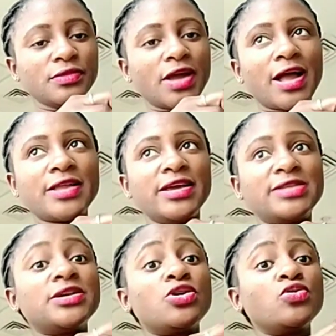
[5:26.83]
and
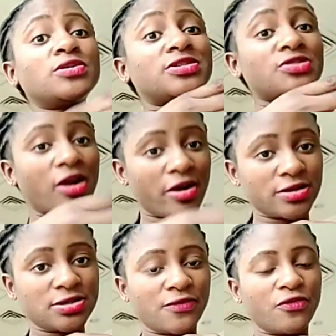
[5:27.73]
it's a good
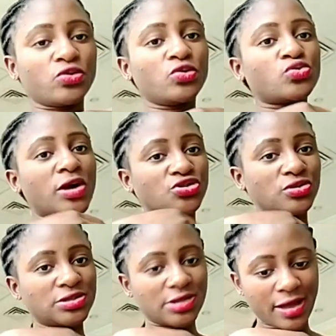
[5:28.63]
start for those who are
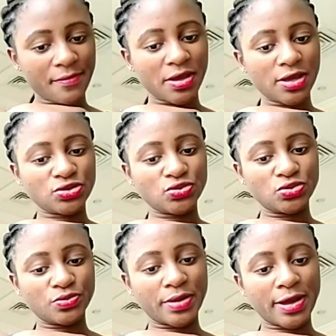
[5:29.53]
just coming into
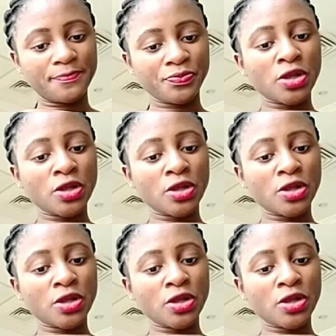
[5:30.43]
Dubai.